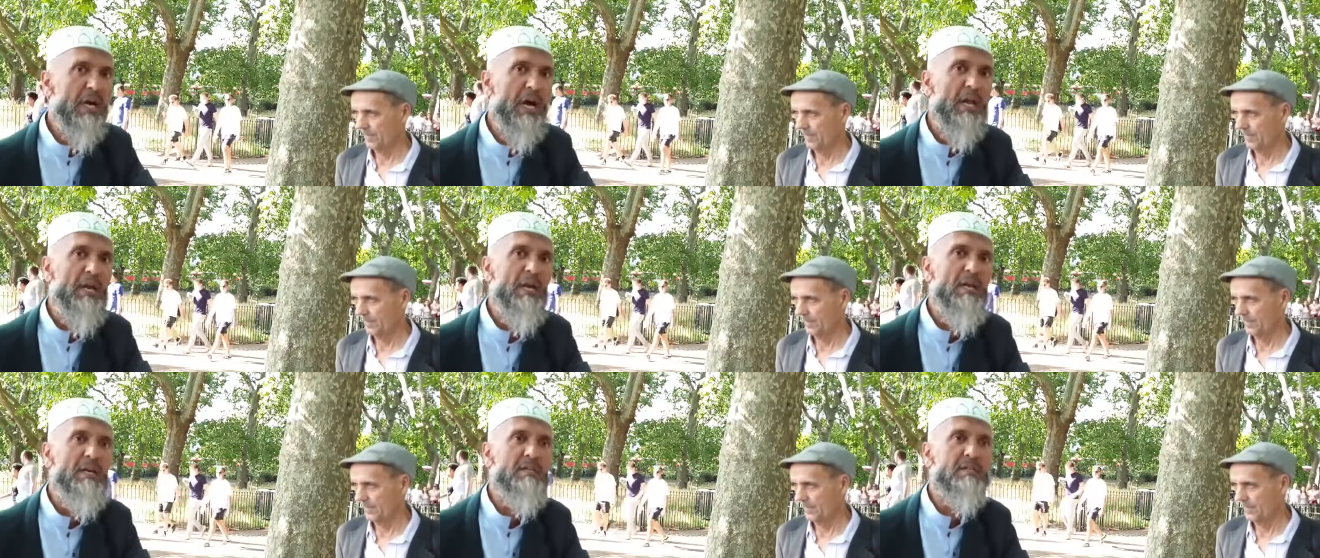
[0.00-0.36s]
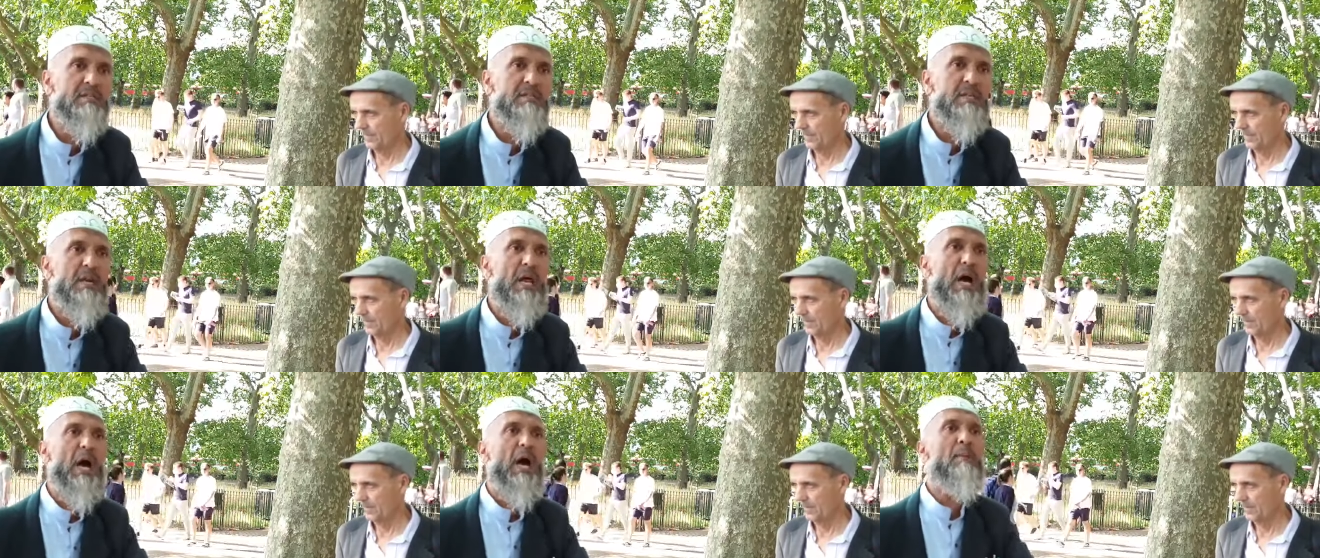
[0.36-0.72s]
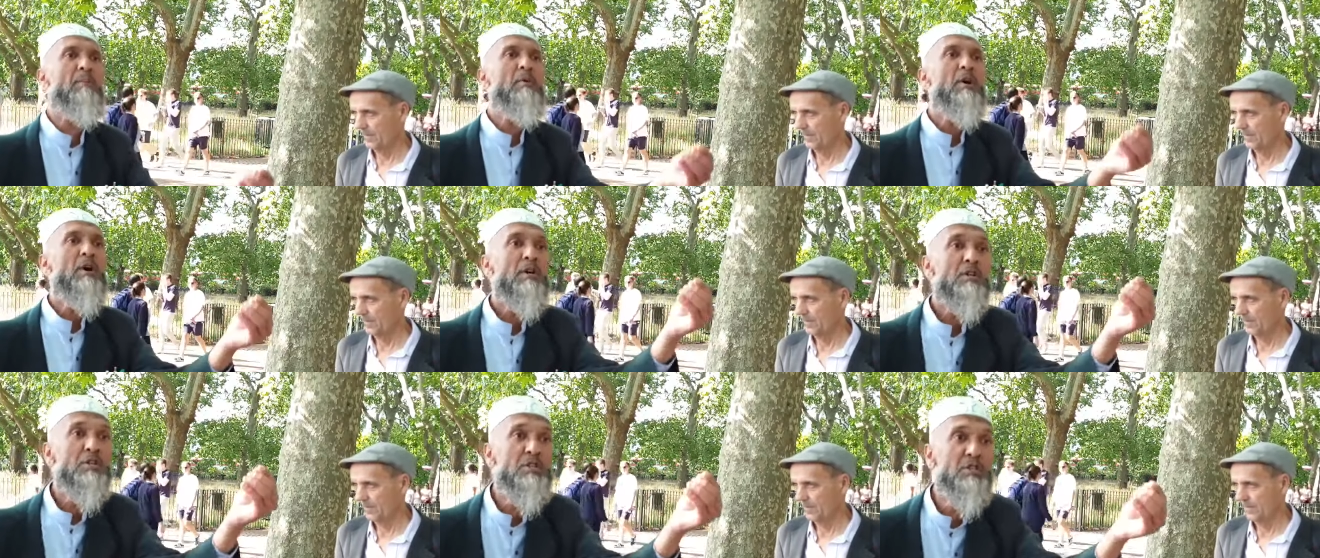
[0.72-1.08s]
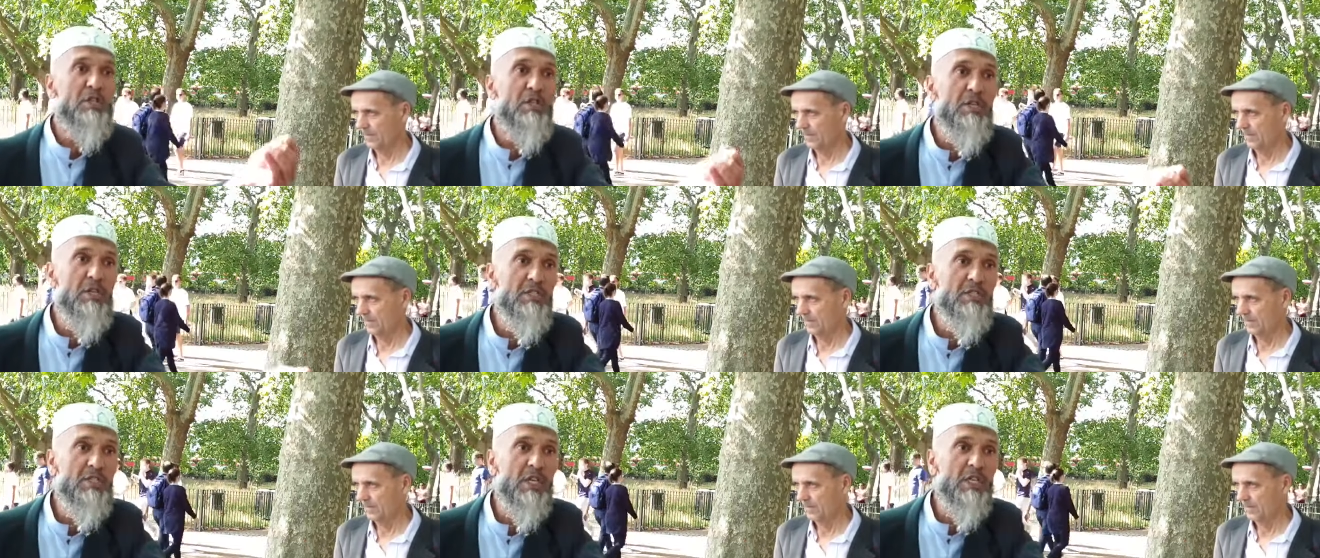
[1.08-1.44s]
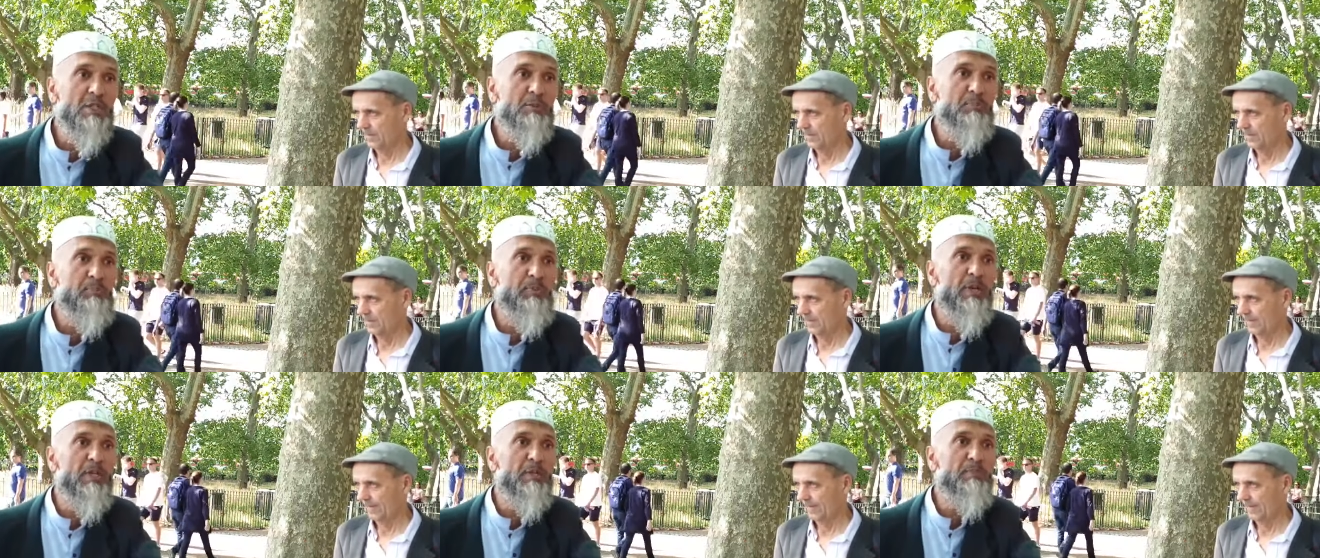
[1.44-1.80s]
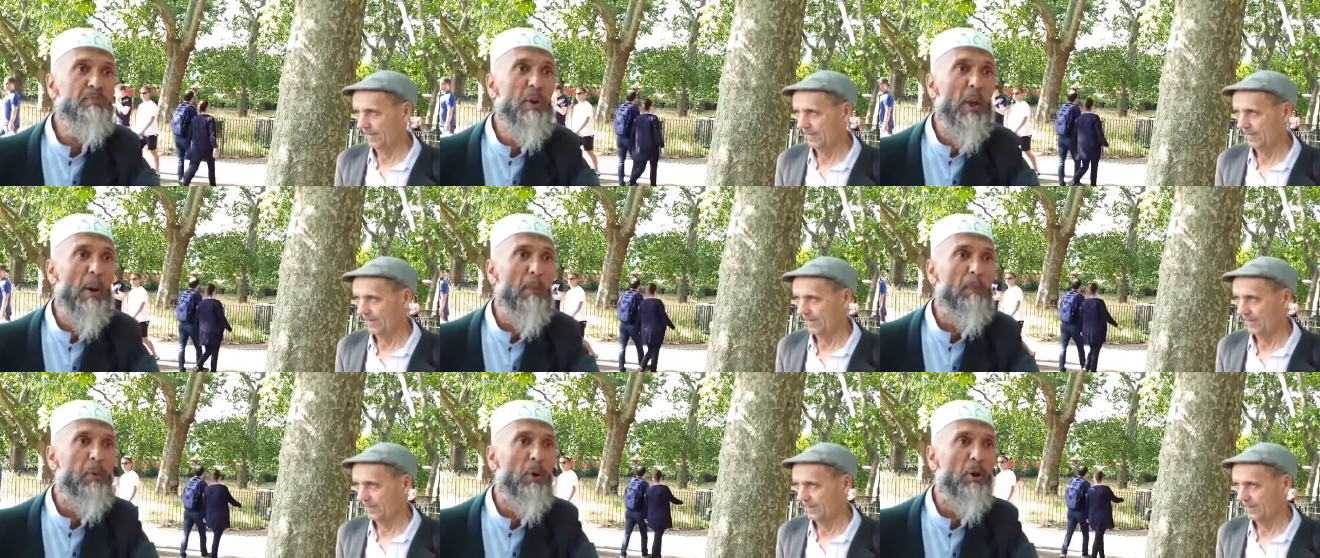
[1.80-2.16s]
Speaker 1: alayhi salam, Jesus, peace be
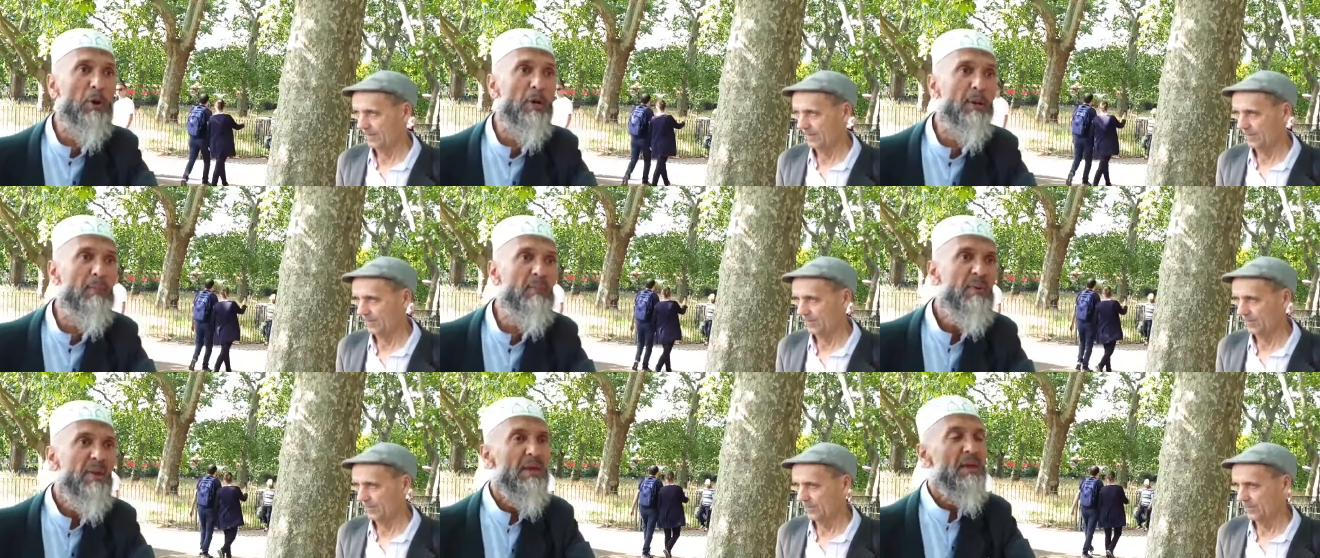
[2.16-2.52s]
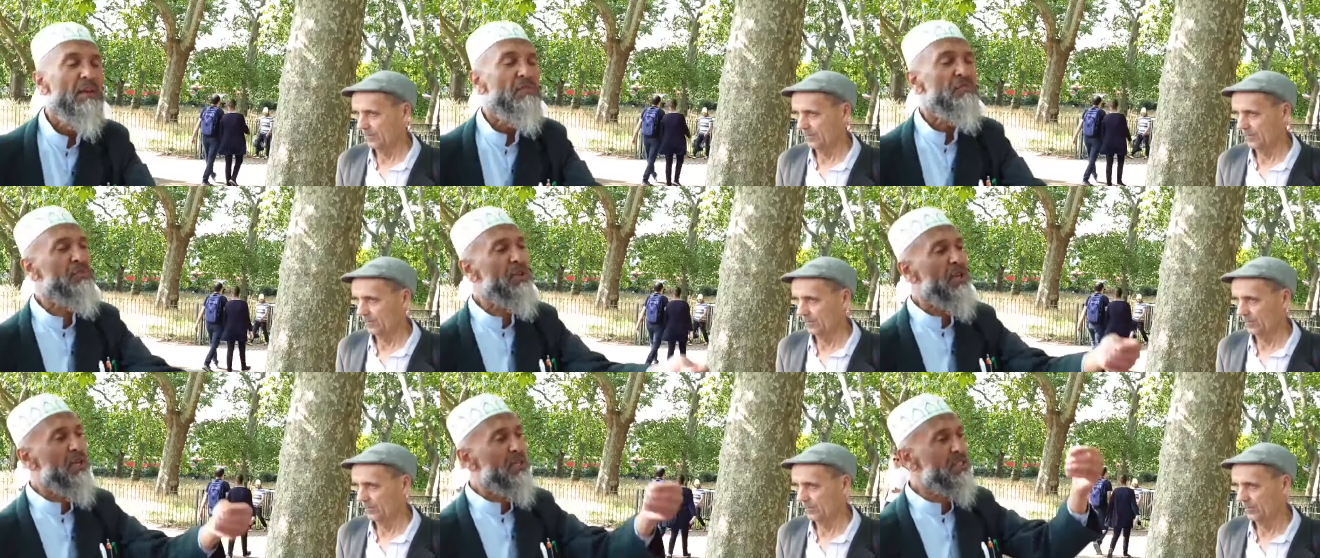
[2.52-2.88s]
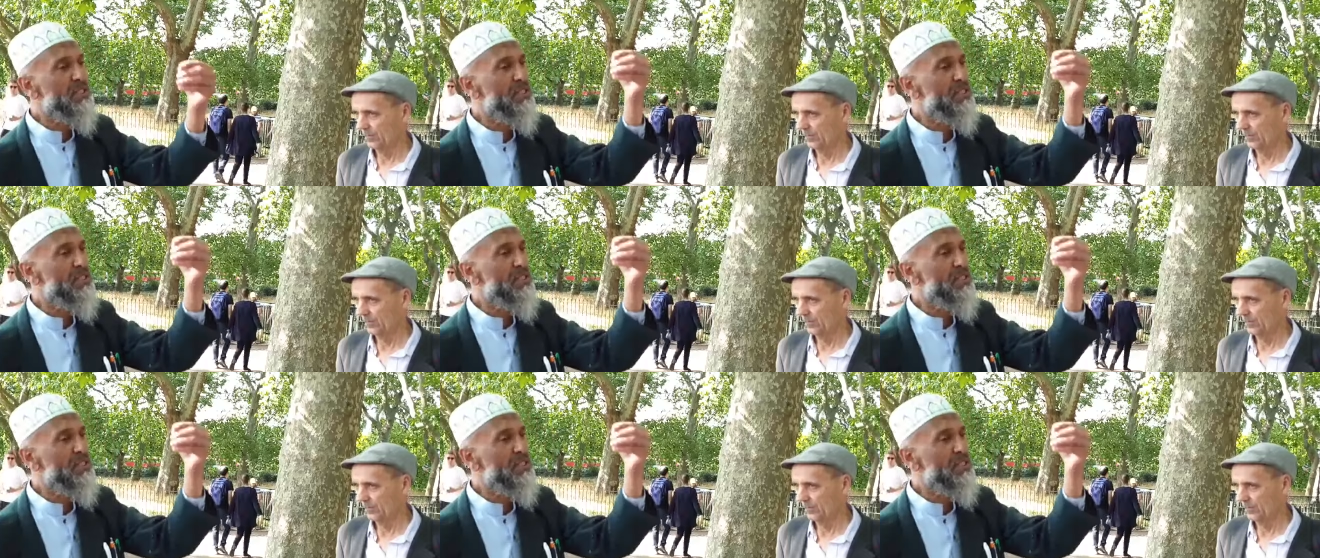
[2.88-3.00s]
upon him. This